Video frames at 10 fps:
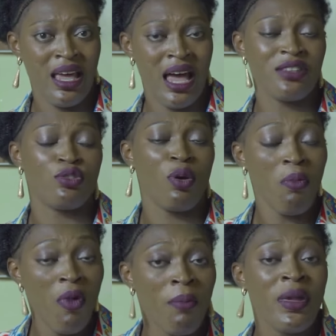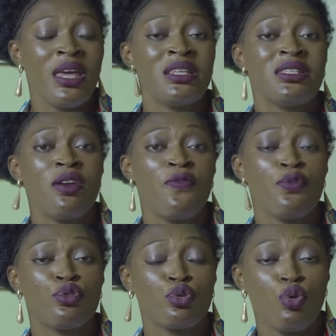as your mom, instead of
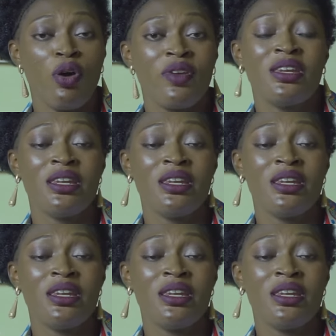you storing